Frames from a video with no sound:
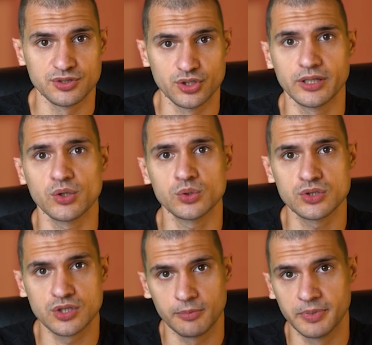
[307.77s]
general
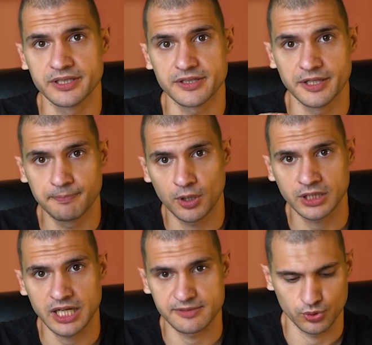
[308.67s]
topics in
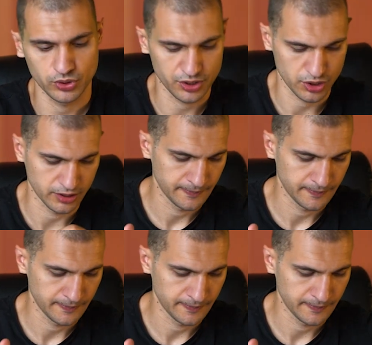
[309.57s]
podcast production.